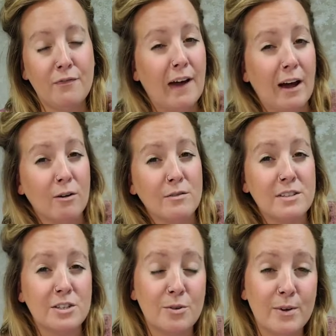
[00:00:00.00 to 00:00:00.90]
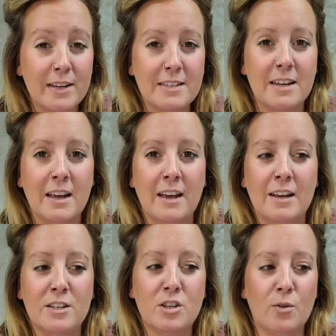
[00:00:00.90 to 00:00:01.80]
found to do it
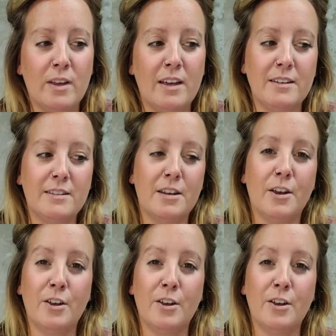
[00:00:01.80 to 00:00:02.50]
so that